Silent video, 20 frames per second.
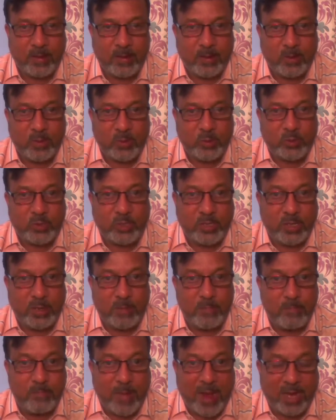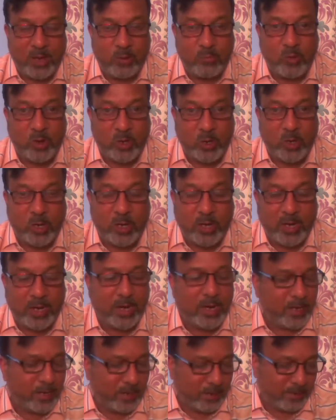You see the impact what you're
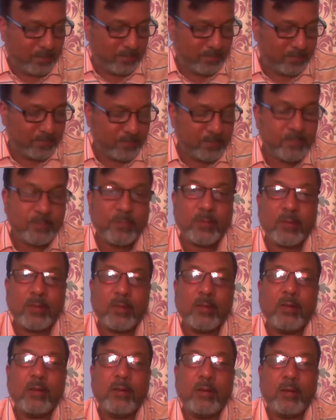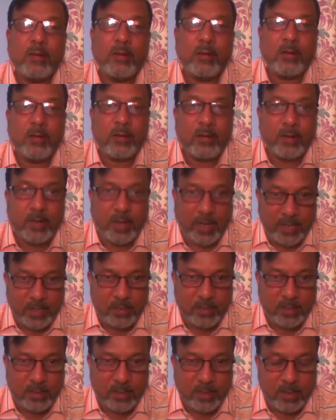creating,
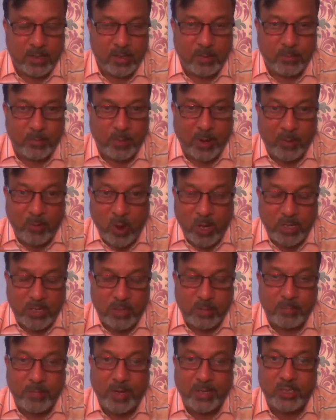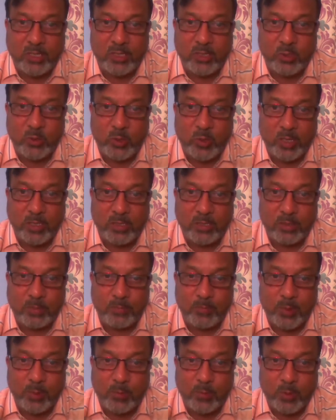right? By what? By just doing a
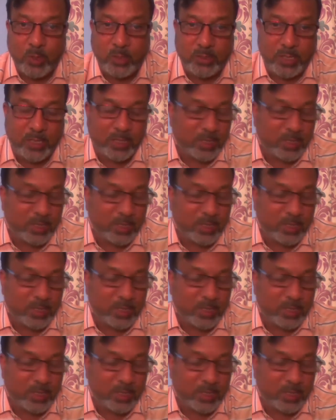simple project